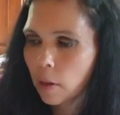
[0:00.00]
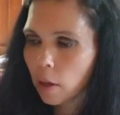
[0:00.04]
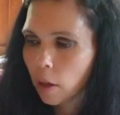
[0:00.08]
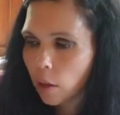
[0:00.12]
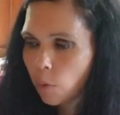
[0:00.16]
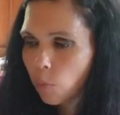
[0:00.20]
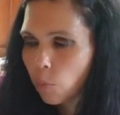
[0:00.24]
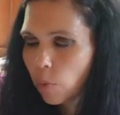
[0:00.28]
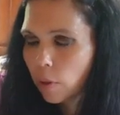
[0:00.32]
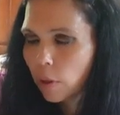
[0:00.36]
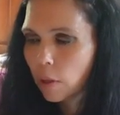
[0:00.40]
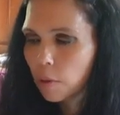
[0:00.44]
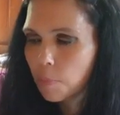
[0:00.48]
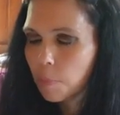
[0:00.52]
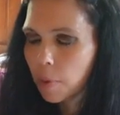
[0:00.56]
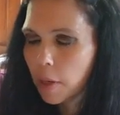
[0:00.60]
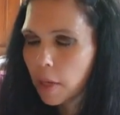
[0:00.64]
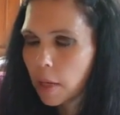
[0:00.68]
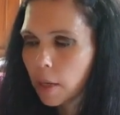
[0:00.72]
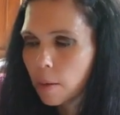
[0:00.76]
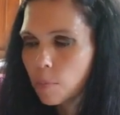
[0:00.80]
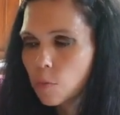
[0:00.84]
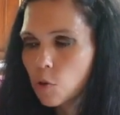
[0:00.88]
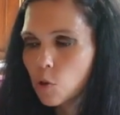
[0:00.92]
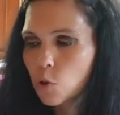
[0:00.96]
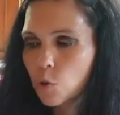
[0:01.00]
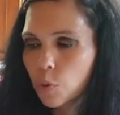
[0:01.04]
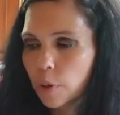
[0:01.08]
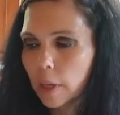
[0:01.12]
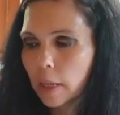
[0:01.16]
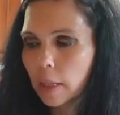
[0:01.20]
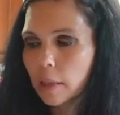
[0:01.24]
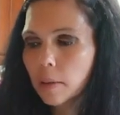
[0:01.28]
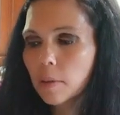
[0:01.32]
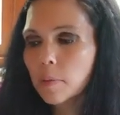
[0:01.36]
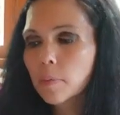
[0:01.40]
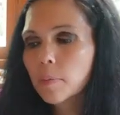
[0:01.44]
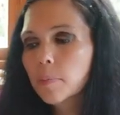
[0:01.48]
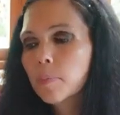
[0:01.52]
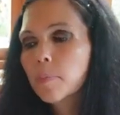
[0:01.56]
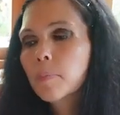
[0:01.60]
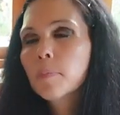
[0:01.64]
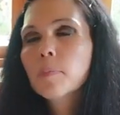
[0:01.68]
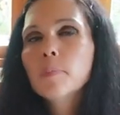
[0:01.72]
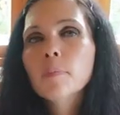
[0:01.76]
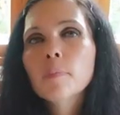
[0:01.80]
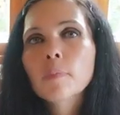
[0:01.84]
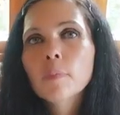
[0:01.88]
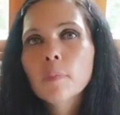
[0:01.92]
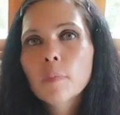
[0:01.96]
And when it becomes green,
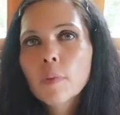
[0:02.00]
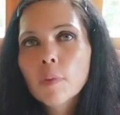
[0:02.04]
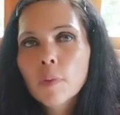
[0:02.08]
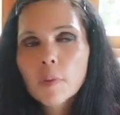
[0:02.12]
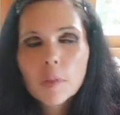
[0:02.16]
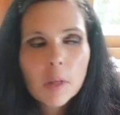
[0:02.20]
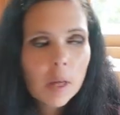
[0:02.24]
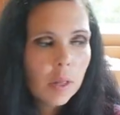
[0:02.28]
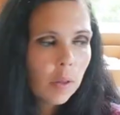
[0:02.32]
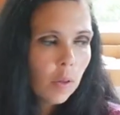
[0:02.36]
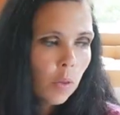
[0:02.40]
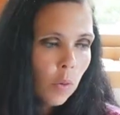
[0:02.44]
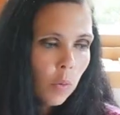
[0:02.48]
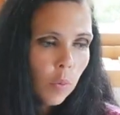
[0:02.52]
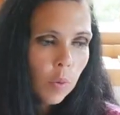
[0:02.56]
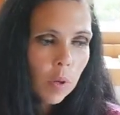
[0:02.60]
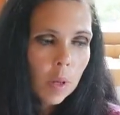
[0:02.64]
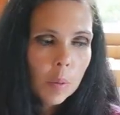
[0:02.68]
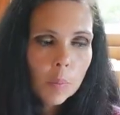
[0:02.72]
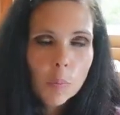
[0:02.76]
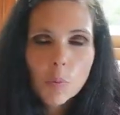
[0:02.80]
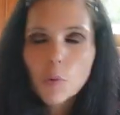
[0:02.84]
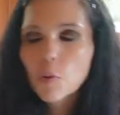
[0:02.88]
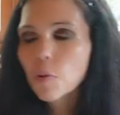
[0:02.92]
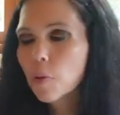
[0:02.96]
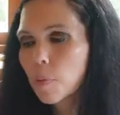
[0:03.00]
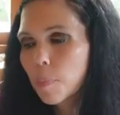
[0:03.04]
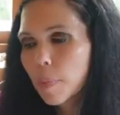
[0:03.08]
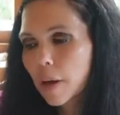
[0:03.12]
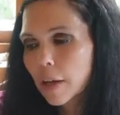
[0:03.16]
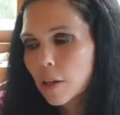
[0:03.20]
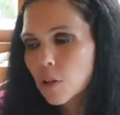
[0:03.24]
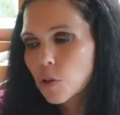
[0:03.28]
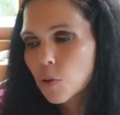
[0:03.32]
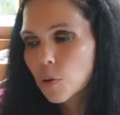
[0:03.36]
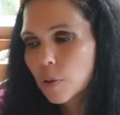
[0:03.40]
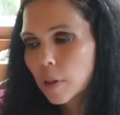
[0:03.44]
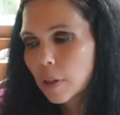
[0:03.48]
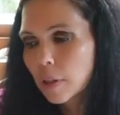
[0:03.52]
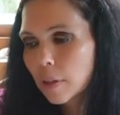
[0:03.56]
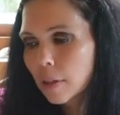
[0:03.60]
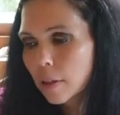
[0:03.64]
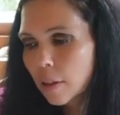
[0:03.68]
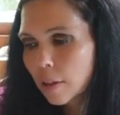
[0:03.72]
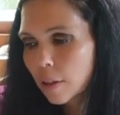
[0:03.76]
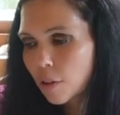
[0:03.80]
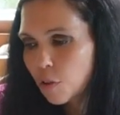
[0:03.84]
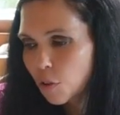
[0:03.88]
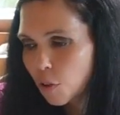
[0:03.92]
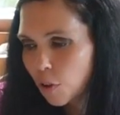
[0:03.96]
then we can put the batter in.
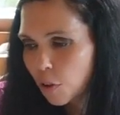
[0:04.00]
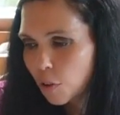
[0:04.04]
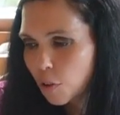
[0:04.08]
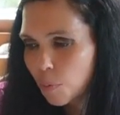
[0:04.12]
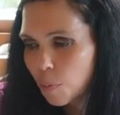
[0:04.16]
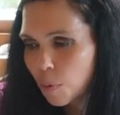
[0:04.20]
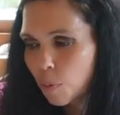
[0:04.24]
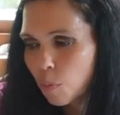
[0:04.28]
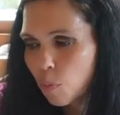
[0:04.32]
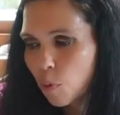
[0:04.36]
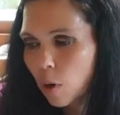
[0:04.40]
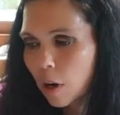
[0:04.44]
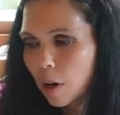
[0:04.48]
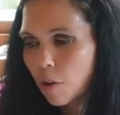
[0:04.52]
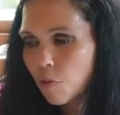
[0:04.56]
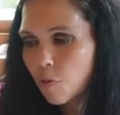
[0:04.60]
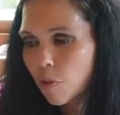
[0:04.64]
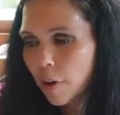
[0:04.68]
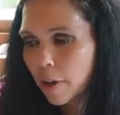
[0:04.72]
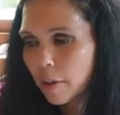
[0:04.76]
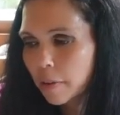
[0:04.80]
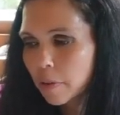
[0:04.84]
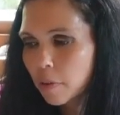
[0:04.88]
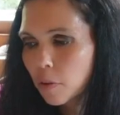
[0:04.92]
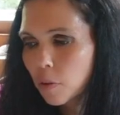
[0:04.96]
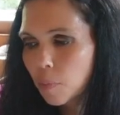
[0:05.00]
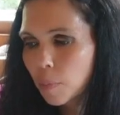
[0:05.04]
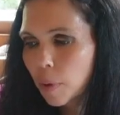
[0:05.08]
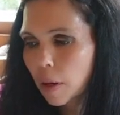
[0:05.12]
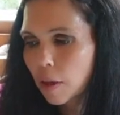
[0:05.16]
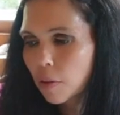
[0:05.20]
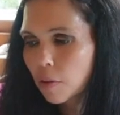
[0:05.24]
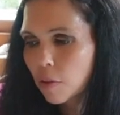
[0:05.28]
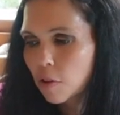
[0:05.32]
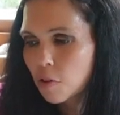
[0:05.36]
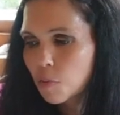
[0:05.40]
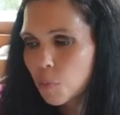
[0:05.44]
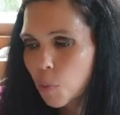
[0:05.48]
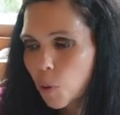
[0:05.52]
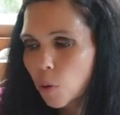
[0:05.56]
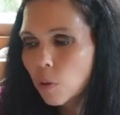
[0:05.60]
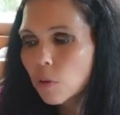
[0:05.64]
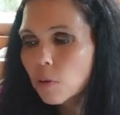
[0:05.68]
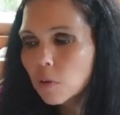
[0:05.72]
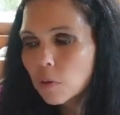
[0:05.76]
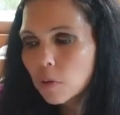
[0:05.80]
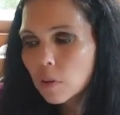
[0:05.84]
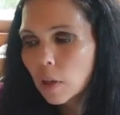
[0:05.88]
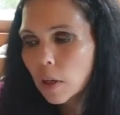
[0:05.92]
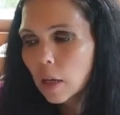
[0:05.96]
And it's going to be really fun to make these
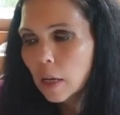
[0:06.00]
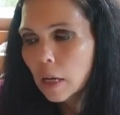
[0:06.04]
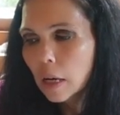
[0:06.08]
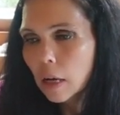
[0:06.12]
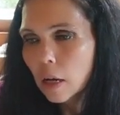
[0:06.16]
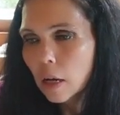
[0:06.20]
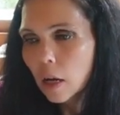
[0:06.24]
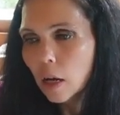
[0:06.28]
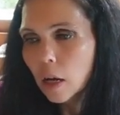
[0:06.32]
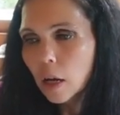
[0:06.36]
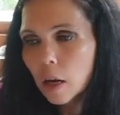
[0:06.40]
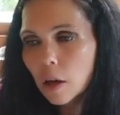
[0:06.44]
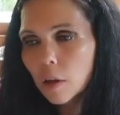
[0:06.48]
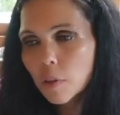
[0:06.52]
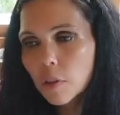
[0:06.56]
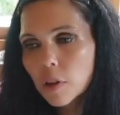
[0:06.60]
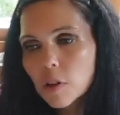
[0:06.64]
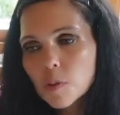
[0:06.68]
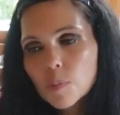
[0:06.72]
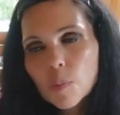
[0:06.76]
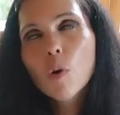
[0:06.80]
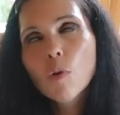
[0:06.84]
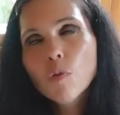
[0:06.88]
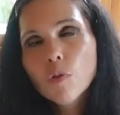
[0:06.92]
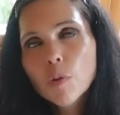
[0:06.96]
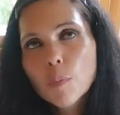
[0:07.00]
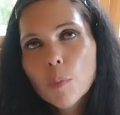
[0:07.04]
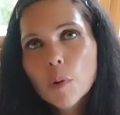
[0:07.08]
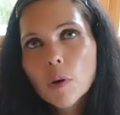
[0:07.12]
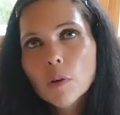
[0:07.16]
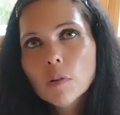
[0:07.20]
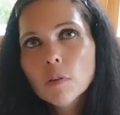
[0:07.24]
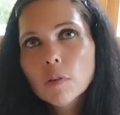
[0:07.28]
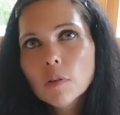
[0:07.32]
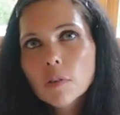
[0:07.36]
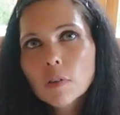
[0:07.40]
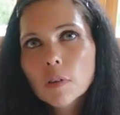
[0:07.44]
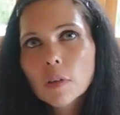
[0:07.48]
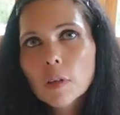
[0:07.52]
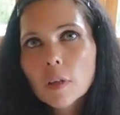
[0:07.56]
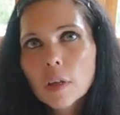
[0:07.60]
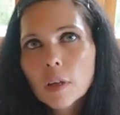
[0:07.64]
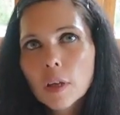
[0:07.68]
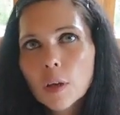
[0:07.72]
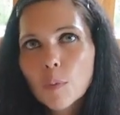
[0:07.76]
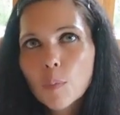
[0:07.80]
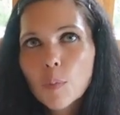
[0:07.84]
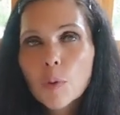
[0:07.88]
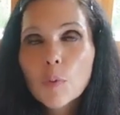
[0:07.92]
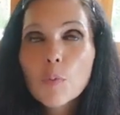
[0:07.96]
bowls. These waffle bowls
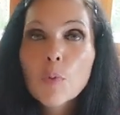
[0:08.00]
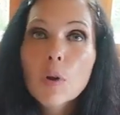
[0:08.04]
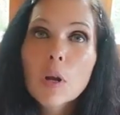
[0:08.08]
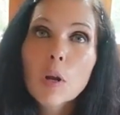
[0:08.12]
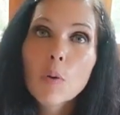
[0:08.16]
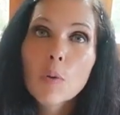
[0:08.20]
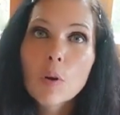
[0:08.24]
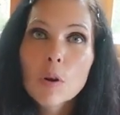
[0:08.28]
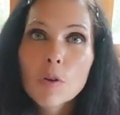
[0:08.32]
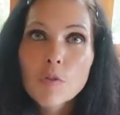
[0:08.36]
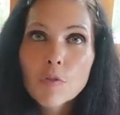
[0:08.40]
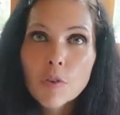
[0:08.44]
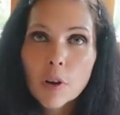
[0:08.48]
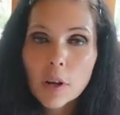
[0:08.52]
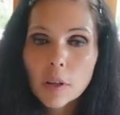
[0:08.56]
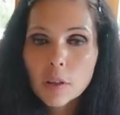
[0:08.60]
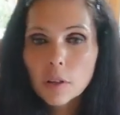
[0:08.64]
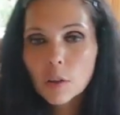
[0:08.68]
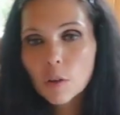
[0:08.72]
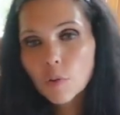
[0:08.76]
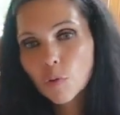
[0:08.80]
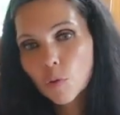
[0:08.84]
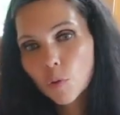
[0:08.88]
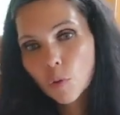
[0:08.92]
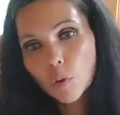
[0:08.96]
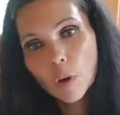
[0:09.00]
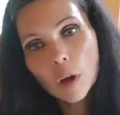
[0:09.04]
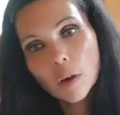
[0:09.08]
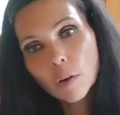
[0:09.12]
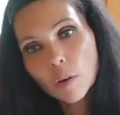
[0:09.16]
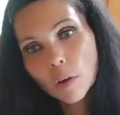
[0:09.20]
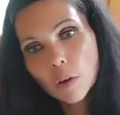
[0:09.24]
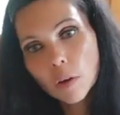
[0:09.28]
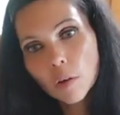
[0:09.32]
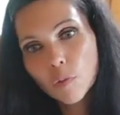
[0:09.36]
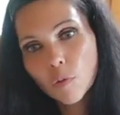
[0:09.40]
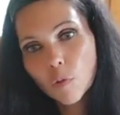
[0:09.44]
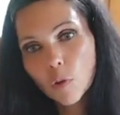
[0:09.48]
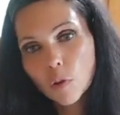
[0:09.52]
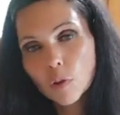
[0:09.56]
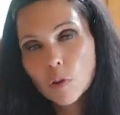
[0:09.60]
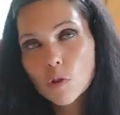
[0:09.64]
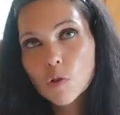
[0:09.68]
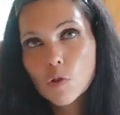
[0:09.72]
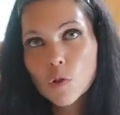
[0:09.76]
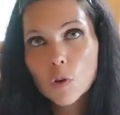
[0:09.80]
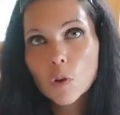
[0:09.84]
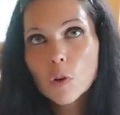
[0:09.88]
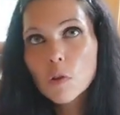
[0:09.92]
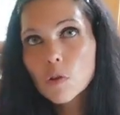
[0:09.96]
can be really, really fun. If you have for
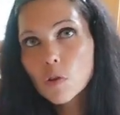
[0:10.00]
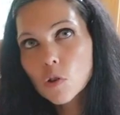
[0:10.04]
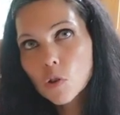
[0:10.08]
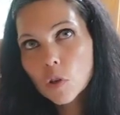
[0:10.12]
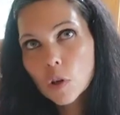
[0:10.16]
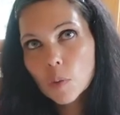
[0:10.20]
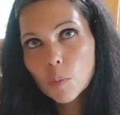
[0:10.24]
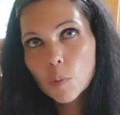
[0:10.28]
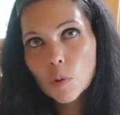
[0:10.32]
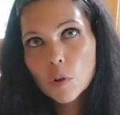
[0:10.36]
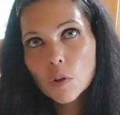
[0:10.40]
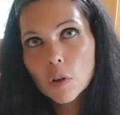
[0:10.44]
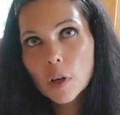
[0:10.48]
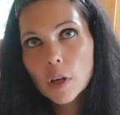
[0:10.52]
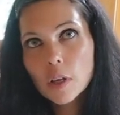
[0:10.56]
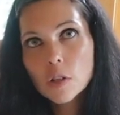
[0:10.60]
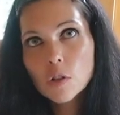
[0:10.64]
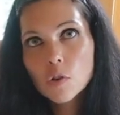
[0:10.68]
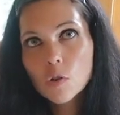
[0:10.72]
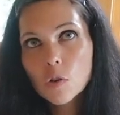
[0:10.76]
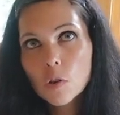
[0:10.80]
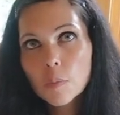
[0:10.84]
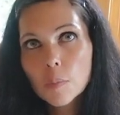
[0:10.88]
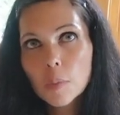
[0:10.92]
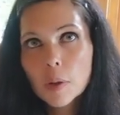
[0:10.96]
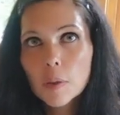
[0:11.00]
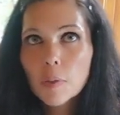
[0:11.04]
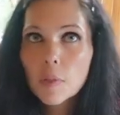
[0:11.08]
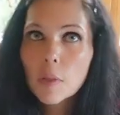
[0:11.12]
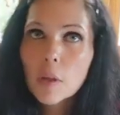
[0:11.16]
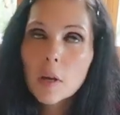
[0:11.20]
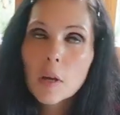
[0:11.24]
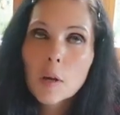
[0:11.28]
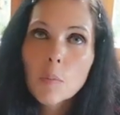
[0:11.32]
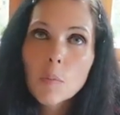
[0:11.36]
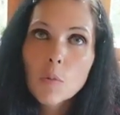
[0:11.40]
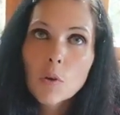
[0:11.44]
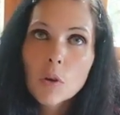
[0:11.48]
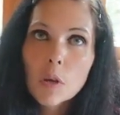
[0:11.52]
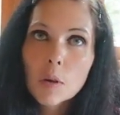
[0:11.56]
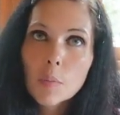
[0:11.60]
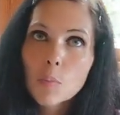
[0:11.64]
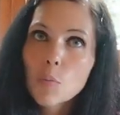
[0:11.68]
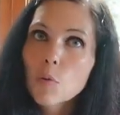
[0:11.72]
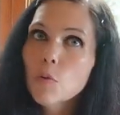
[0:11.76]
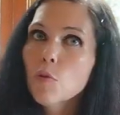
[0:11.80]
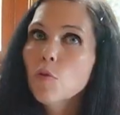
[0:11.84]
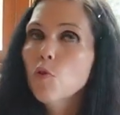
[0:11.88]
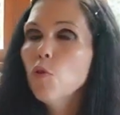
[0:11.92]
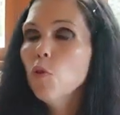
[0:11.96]
desserts, you can put ice cream in them, you
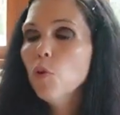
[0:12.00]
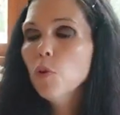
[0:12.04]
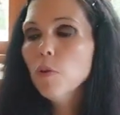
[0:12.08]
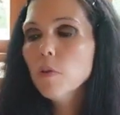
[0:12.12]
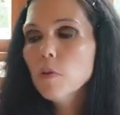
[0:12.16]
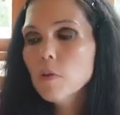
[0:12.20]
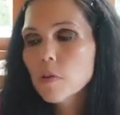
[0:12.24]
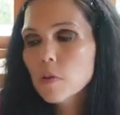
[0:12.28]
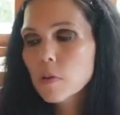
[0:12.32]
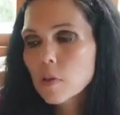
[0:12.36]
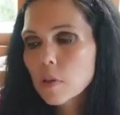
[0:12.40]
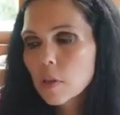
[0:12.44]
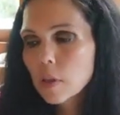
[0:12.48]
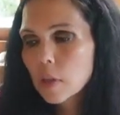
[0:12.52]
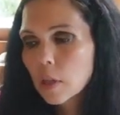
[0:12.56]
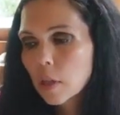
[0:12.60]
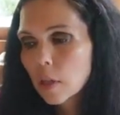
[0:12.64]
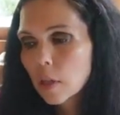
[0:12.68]
can put fruits.